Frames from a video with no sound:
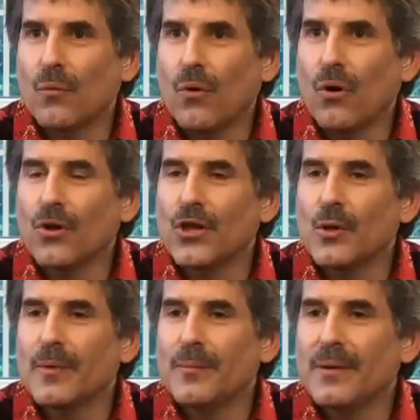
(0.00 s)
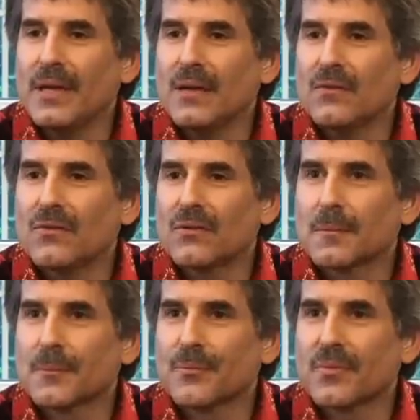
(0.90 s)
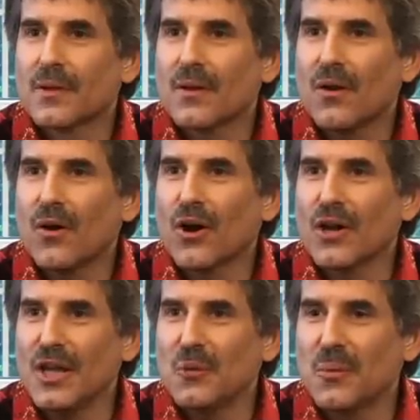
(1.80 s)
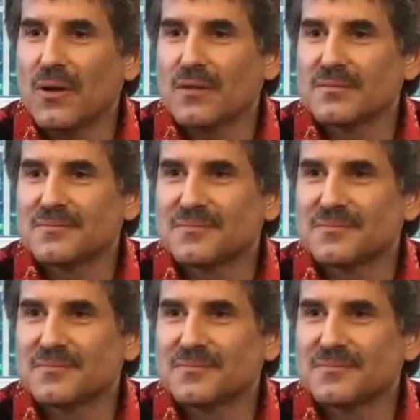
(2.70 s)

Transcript: all human beings are equal.